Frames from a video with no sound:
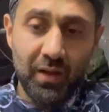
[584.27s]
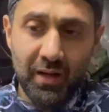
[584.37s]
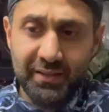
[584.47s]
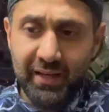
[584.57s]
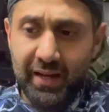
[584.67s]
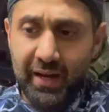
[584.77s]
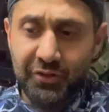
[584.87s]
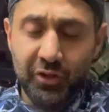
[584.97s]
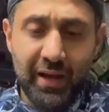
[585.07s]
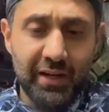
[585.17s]
today I
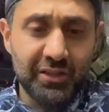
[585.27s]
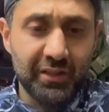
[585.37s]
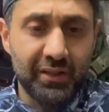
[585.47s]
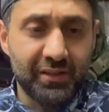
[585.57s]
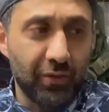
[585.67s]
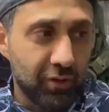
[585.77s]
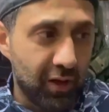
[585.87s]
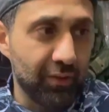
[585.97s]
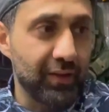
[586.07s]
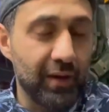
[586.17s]
took actually several
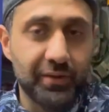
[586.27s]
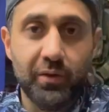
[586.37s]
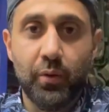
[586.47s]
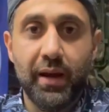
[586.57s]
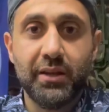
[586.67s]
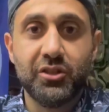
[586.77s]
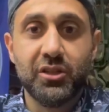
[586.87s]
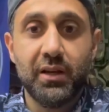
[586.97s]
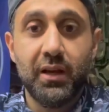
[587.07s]
guns out to the range.